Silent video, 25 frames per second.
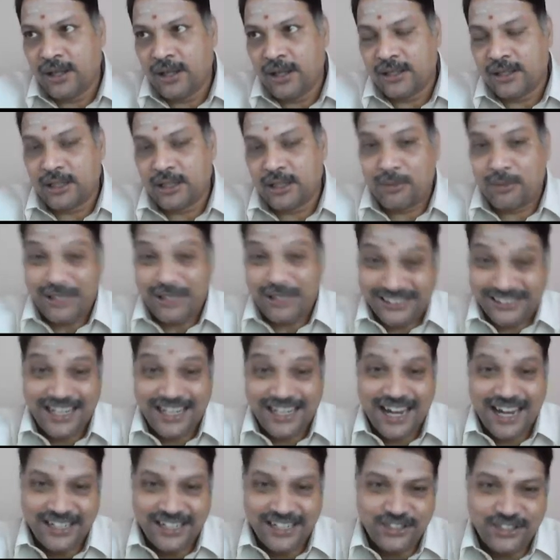The basic
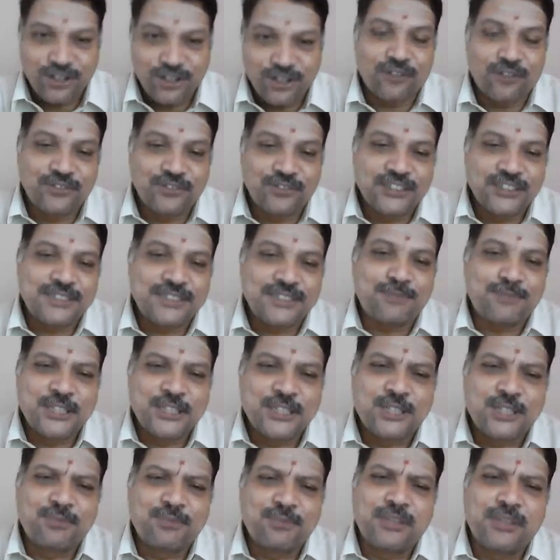idea of this
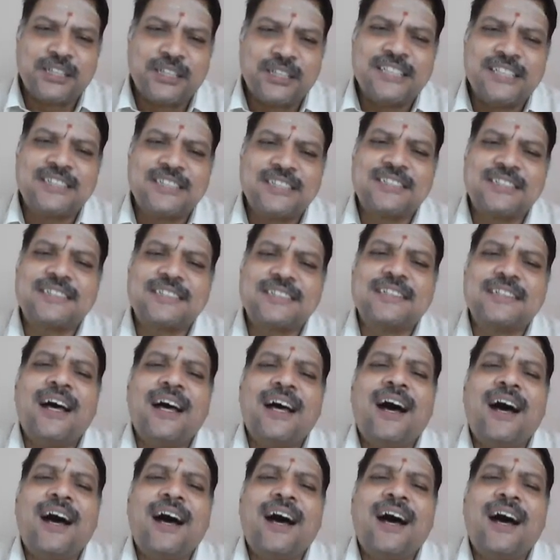principle is